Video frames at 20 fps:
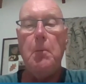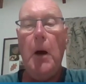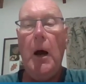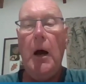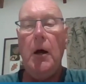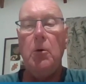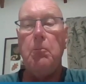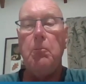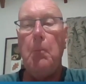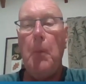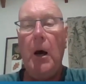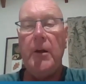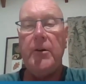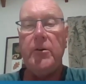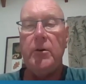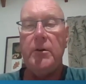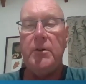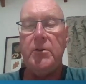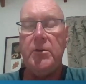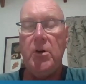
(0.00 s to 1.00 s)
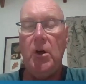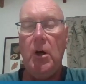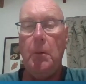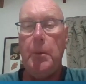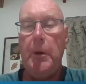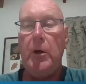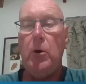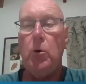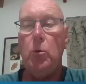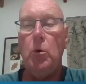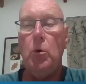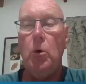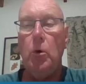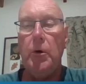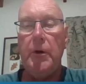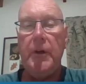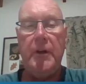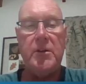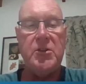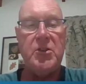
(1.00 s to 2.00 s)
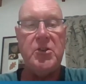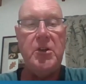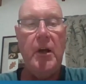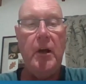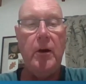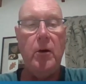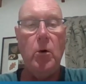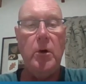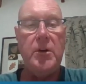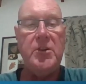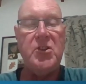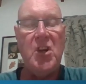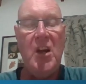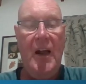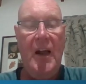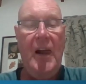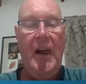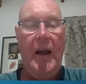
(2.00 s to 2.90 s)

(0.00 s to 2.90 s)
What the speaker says: mild, moderate topical corticosteroids,